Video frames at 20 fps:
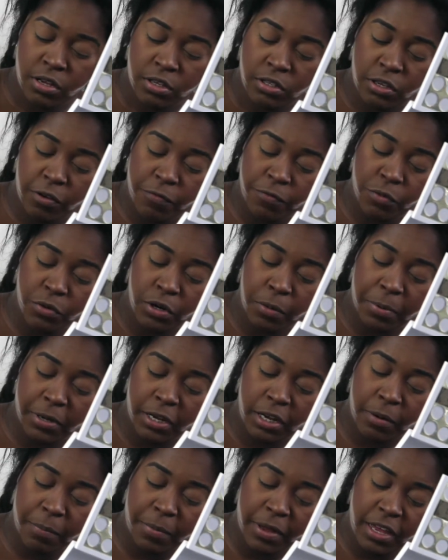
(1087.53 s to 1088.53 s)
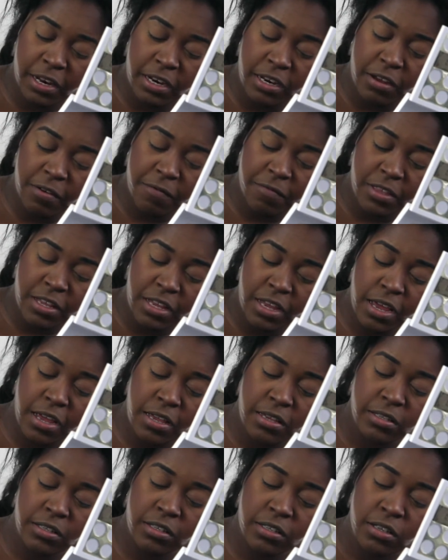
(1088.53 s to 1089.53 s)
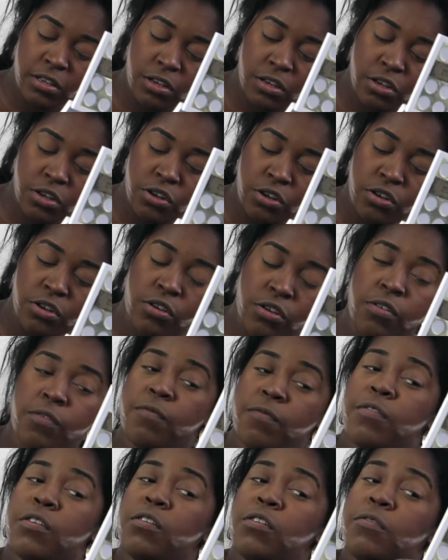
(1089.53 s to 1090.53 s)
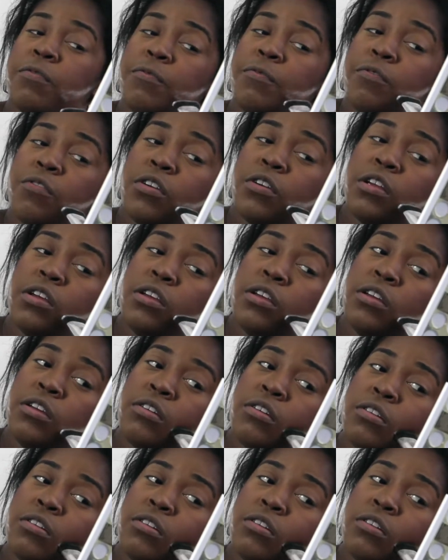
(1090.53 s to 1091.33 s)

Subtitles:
So if you want to pick up any of these, feel free.